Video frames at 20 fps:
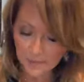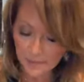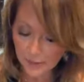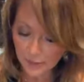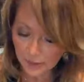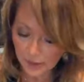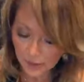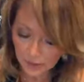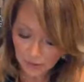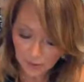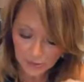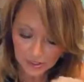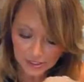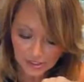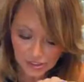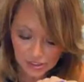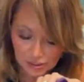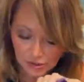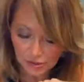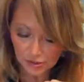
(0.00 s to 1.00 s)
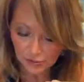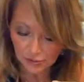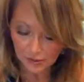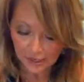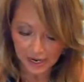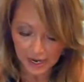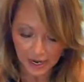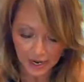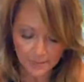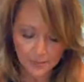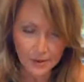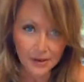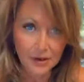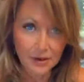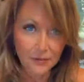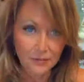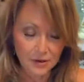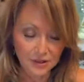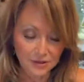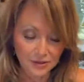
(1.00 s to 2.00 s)
But we're going to grab,
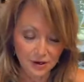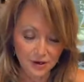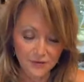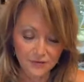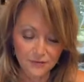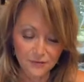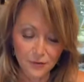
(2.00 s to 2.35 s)
with our